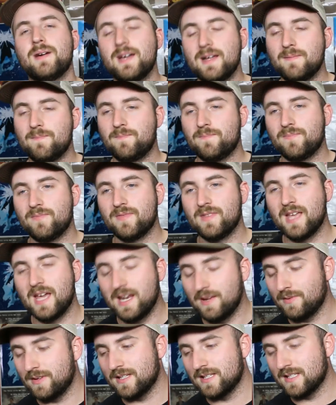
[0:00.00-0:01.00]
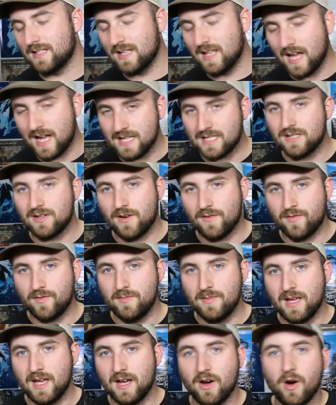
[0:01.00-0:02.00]
But anyways, that's all
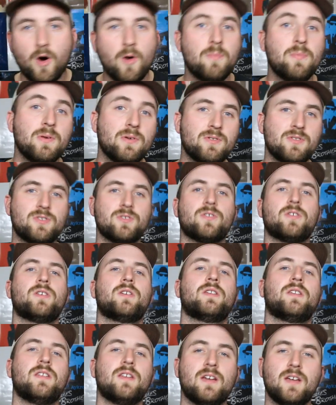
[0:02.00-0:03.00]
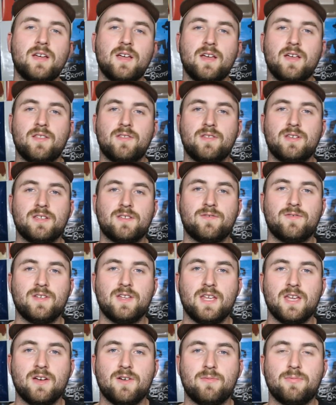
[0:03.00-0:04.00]
for me. I hope you enjoyed this
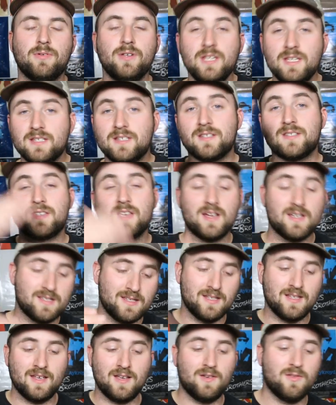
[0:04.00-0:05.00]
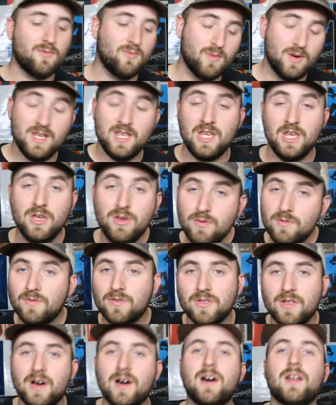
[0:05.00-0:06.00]
video. Please discuss something, what
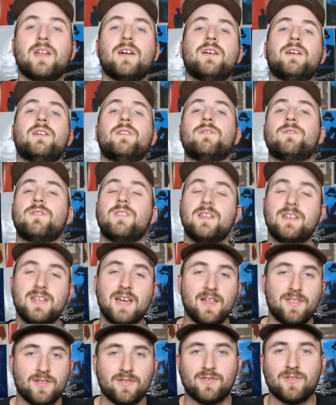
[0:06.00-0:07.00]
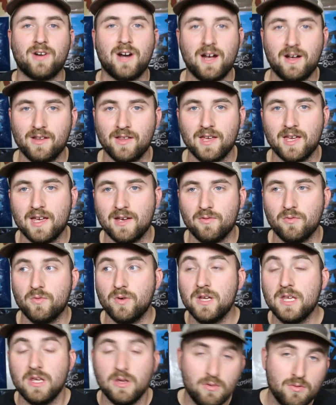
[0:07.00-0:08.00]
you thought of the death of Crowley
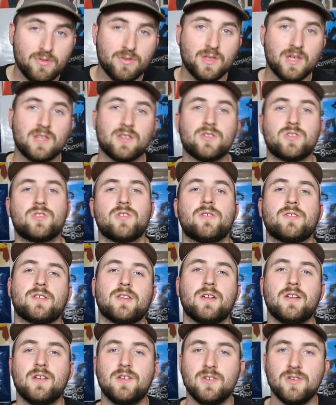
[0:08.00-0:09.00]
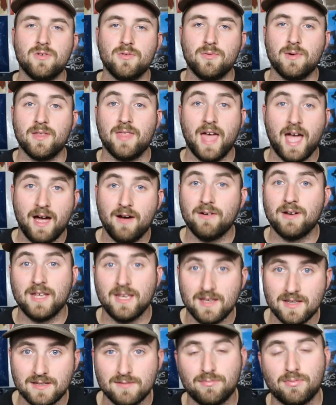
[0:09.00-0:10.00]
and what you think the show's going to do without
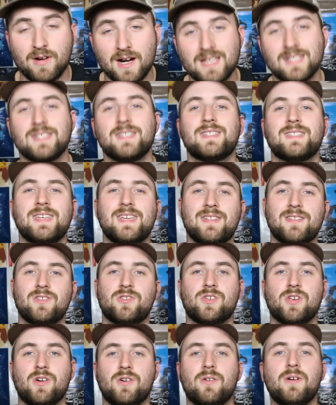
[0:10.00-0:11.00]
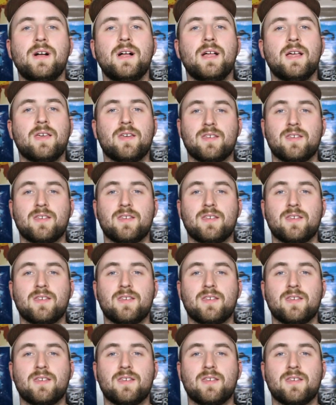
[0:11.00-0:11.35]
his presence in the show.